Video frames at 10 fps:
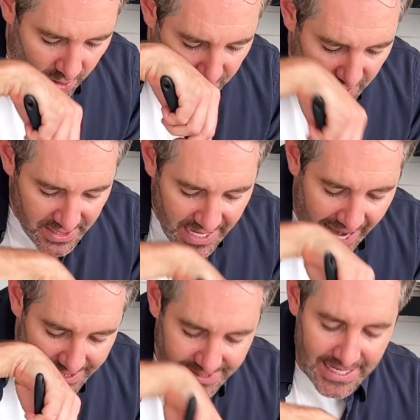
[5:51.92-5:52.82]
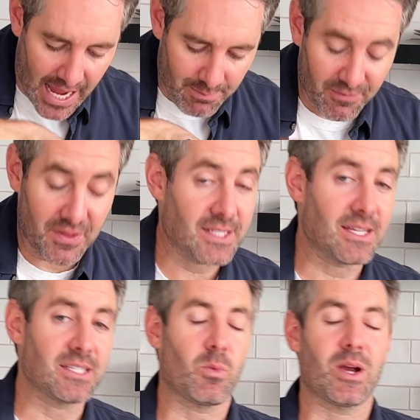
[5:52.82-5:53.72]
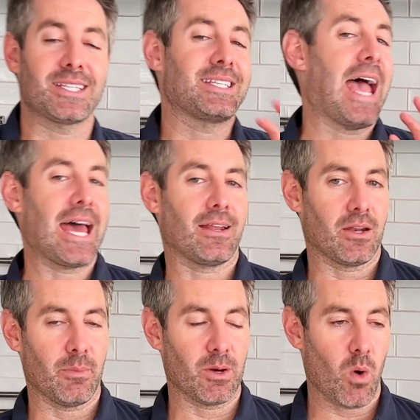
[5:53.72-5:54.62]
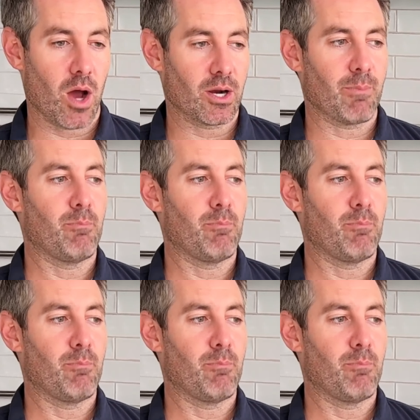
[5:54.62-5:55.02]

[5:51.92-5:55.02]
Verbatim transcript: The next step, if this doesn't work, is to add a little bit of water,